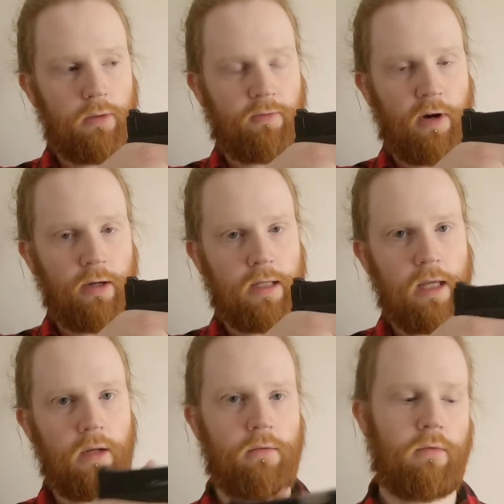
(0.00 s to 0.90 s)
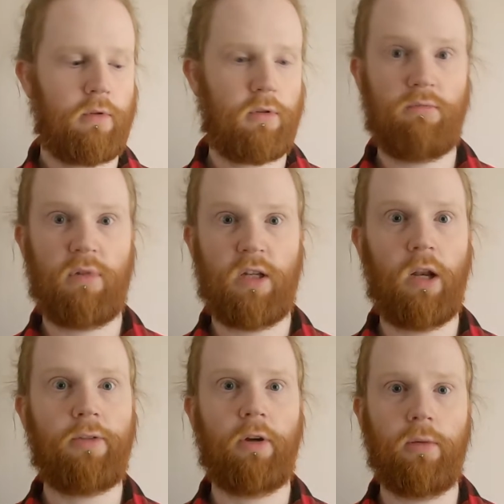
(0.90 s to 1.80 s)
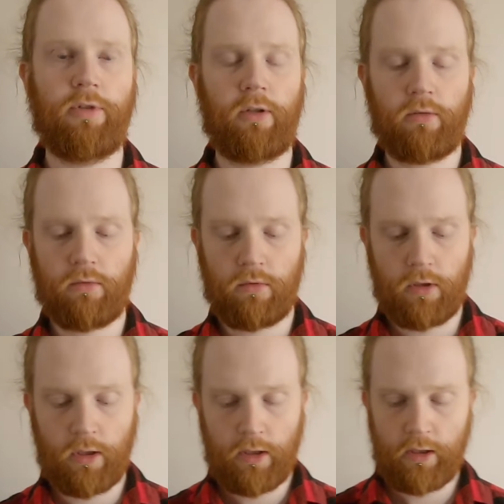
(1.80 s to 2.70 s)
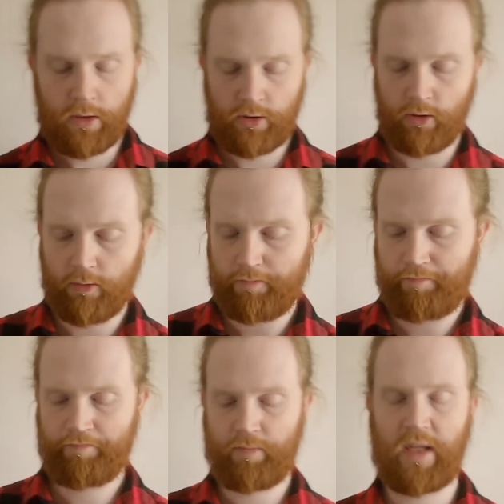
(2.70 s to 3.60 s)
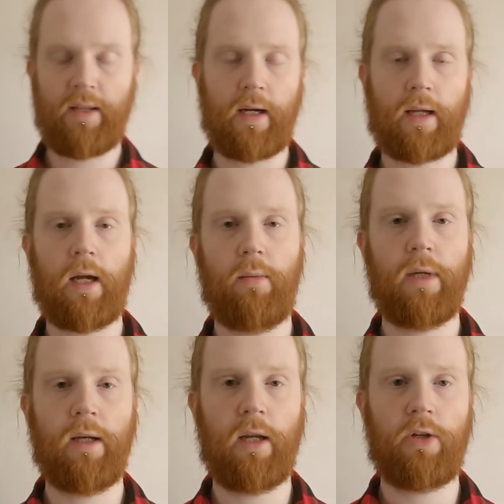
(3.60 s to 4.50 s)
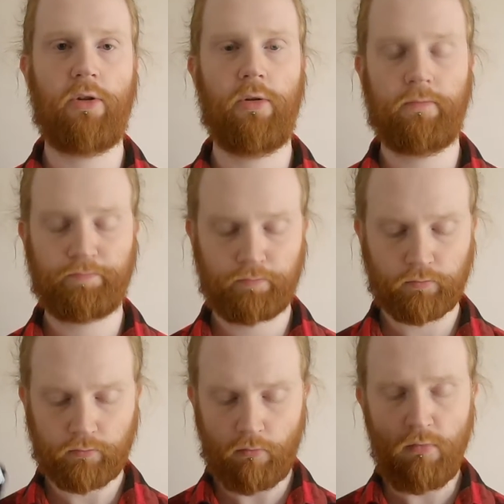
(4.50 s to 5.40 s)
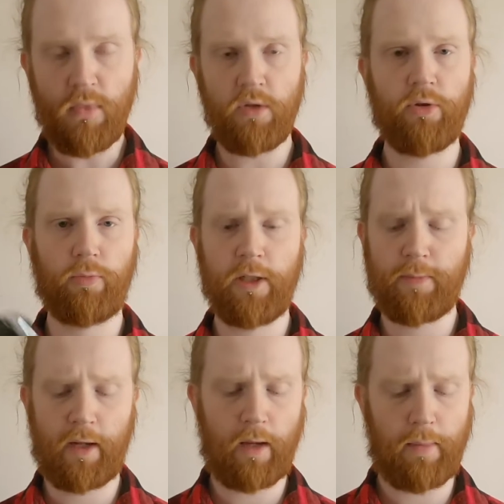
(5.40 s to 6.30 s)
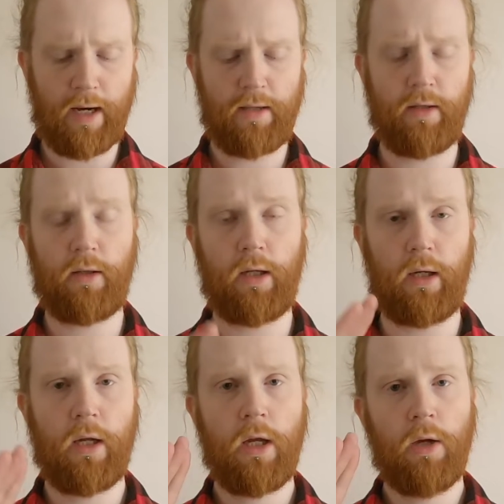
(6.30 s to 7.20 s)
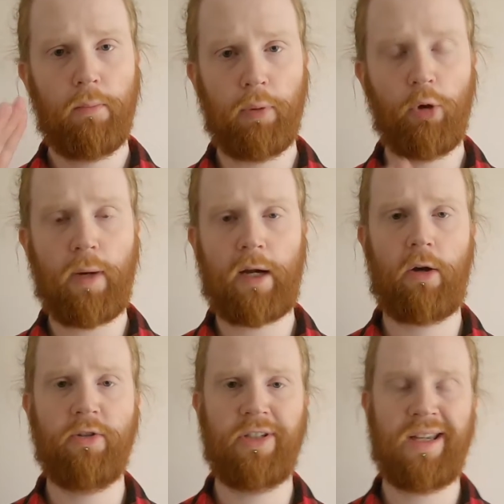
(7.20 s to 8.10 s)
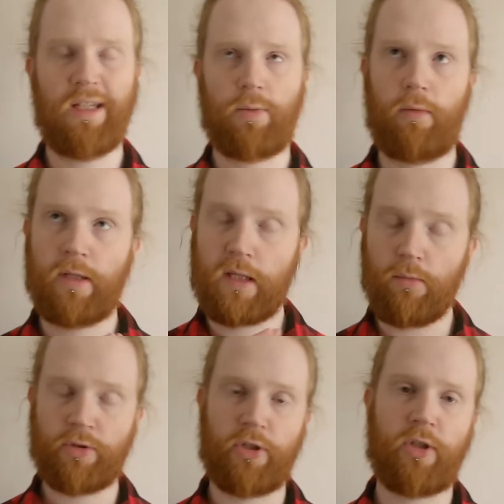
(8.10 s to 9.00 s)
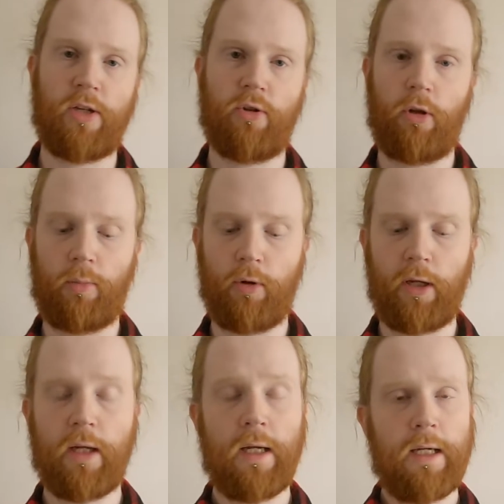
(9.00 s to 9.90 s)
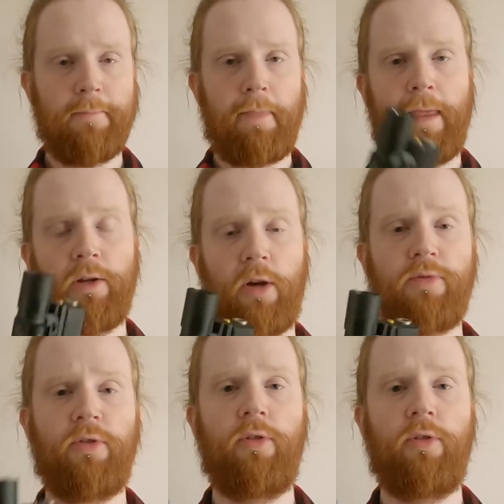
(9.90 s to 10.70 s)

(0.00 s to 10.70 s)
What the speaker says: fire it again and nothing comes out. So that can be an issue. So please bear that in mind, that the blowback housing is probably the most essential upgrade. In terms of the